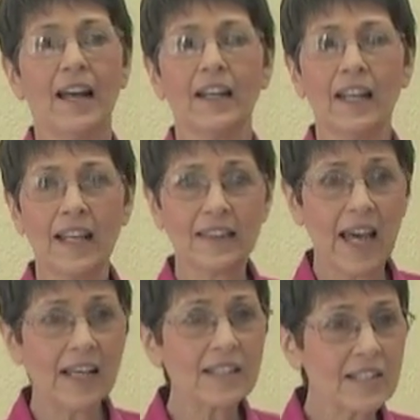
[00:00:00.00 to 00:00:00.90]
let
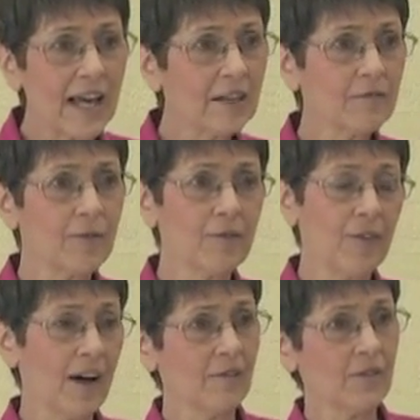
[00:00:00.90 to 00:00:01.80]
that set for
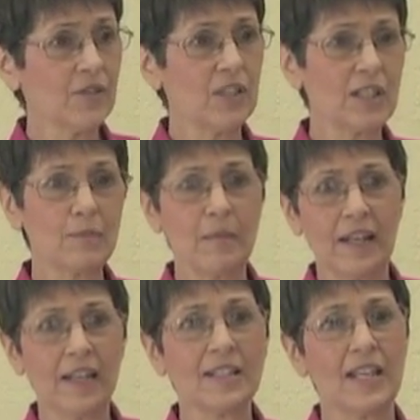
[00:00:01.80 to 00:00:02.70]
5 or 6
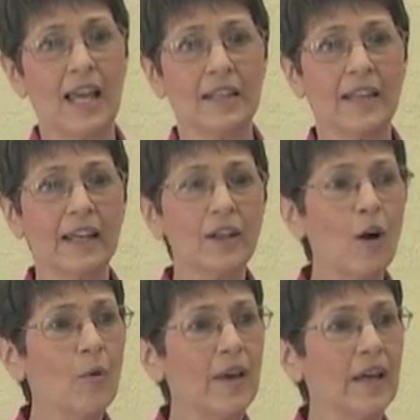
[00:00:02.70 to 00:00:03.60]
minutes, and then
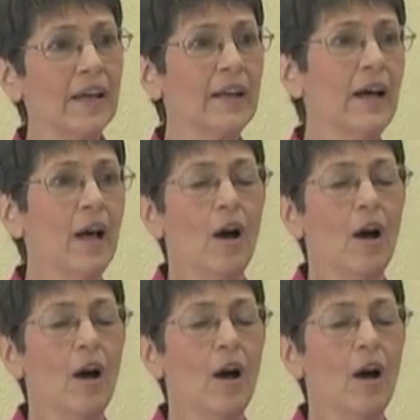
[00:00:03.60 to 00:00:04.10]
go in